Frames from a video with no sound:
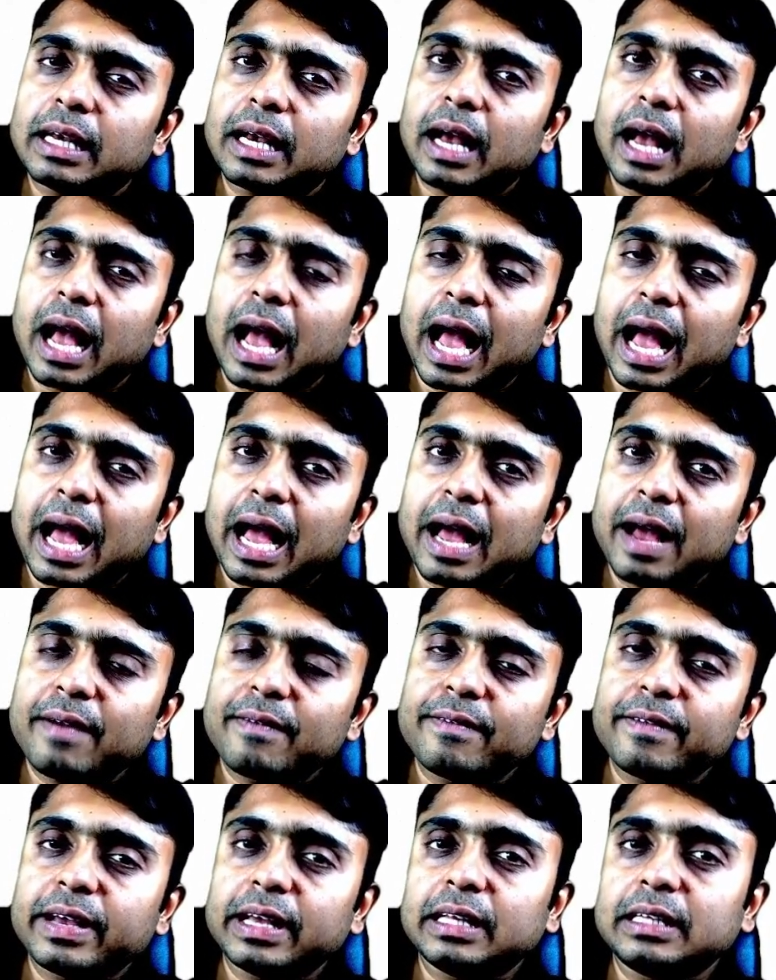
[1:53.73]

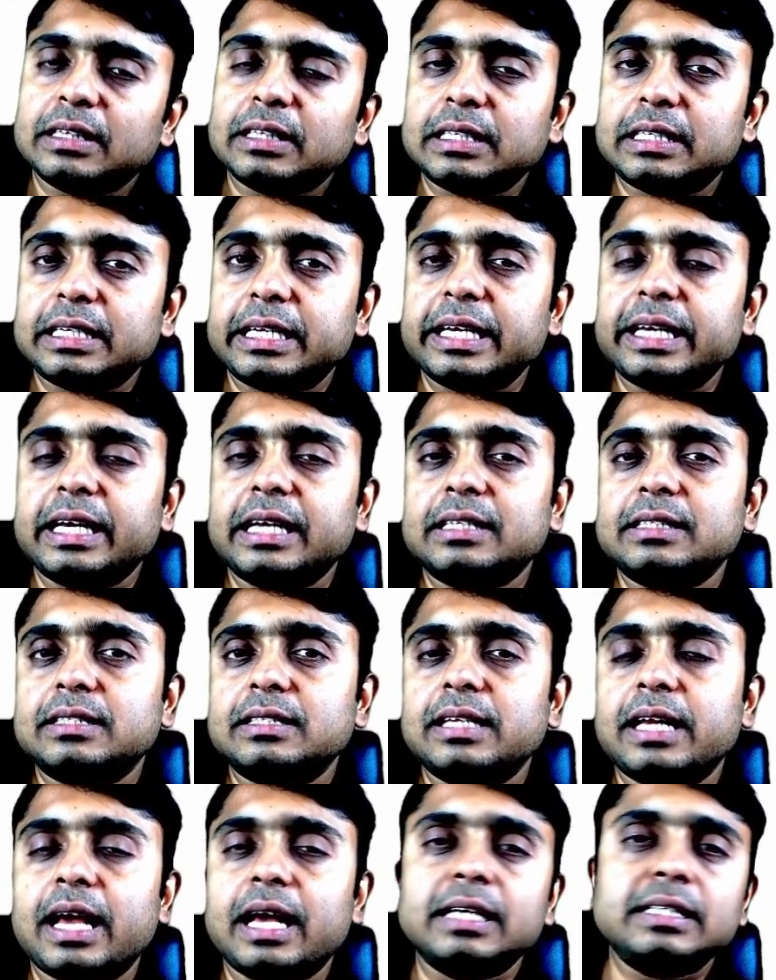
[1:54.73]
having the tea and
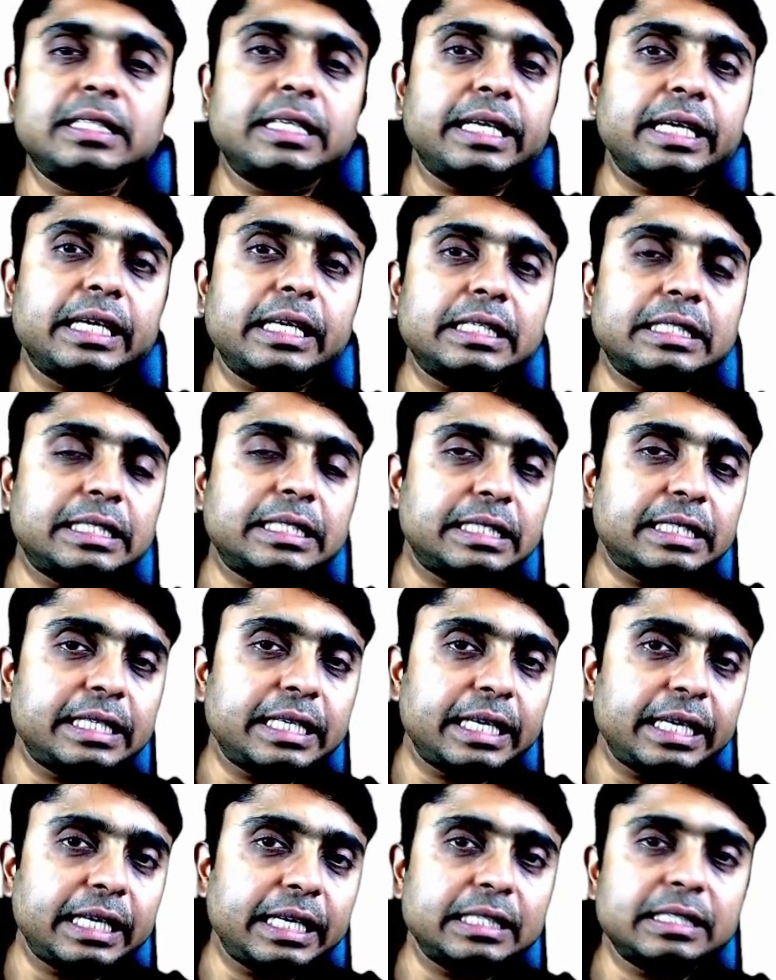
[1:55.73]
snacks, he
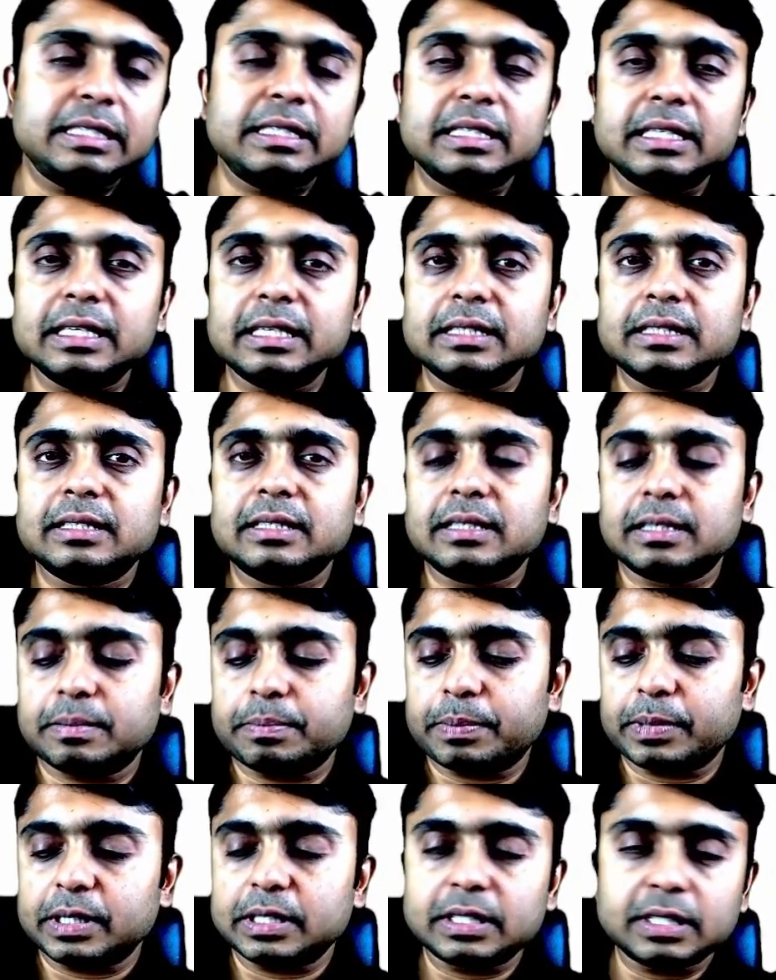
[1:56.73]
sees this
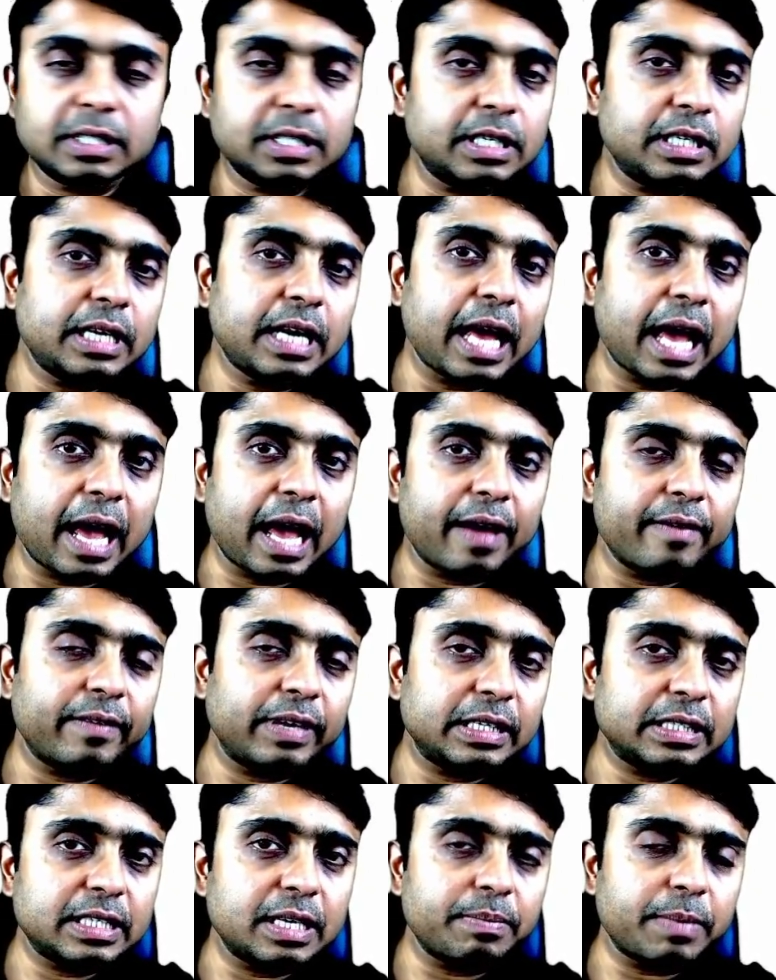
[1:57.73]
person having
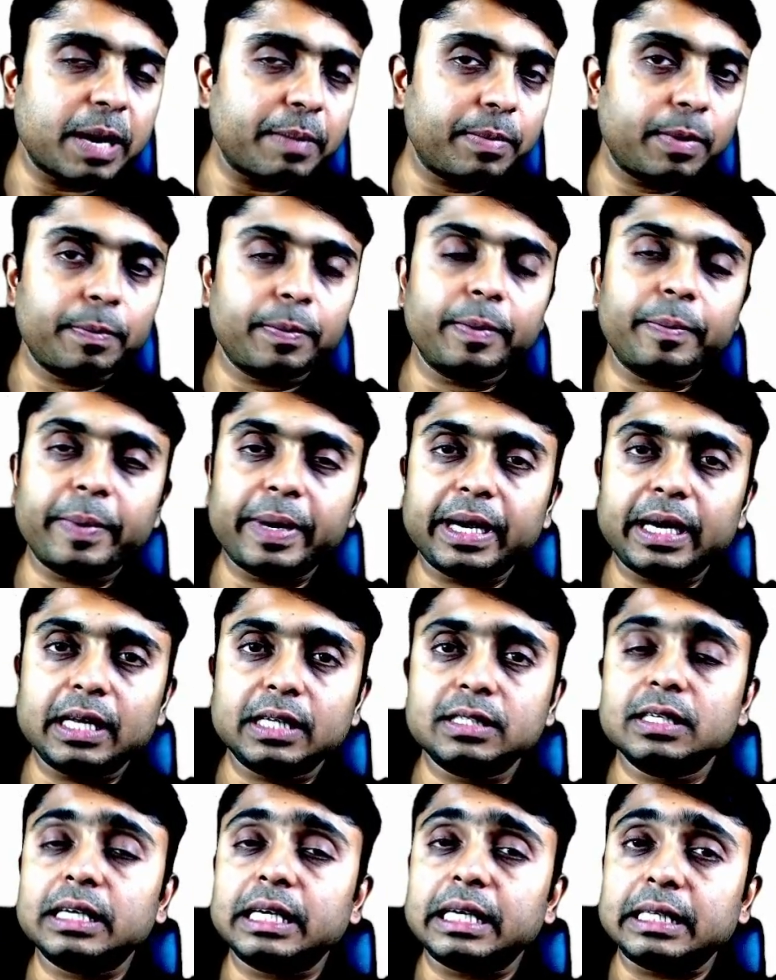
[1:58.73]
some
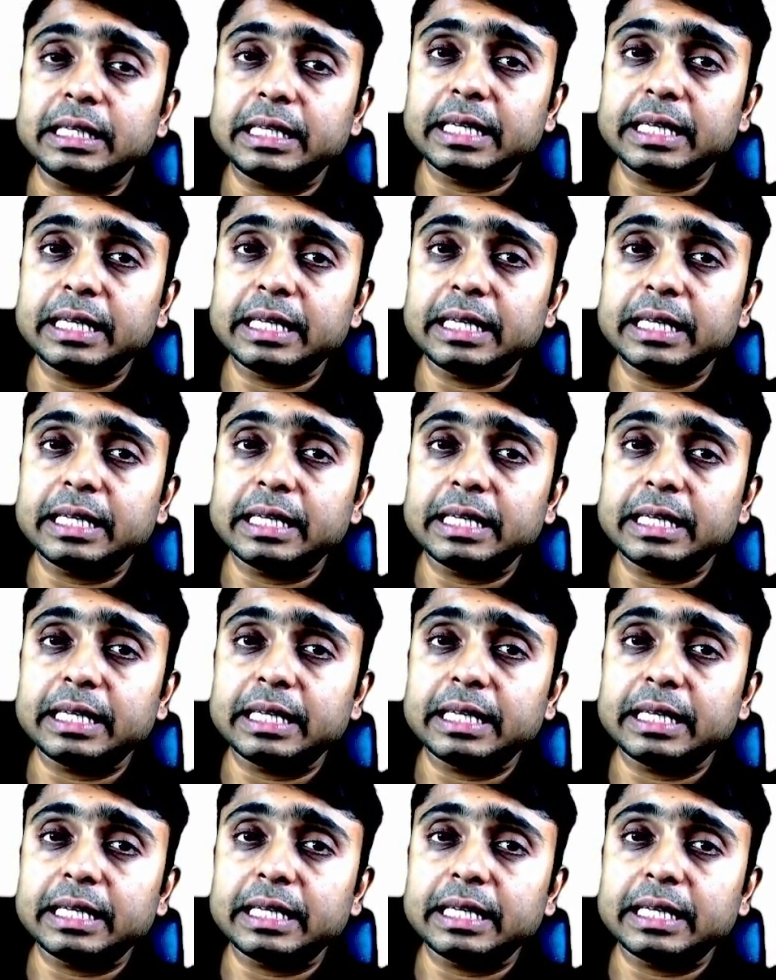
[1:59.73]
hyperpigmentation in the